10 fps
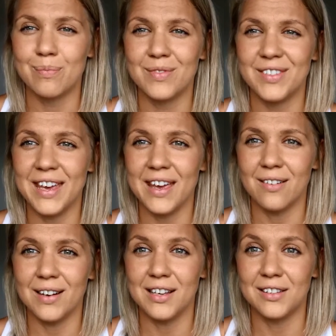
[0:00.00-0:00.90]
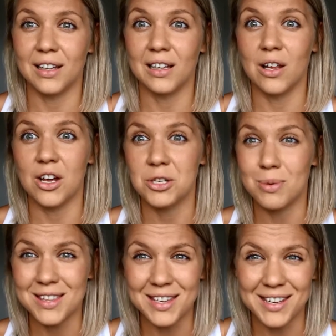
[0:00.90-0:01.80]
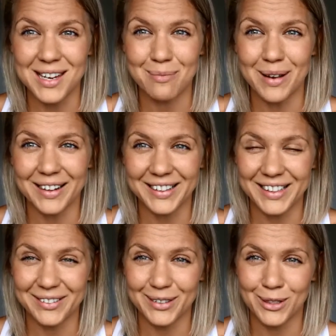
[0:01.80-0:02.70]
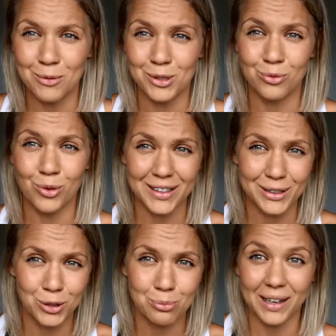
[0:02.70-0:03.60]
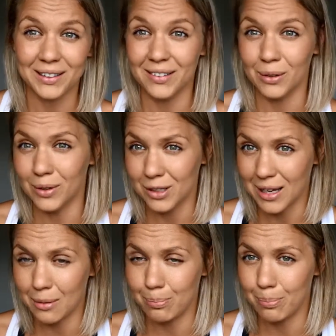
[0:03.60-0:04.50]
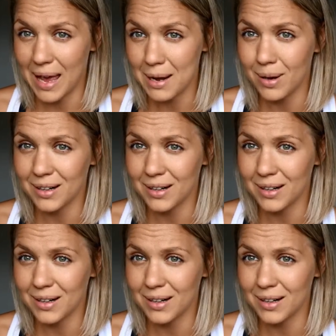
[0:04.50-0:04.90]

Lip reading: there is a lot to be thinking about here in terms of what is good bacteria and what's bad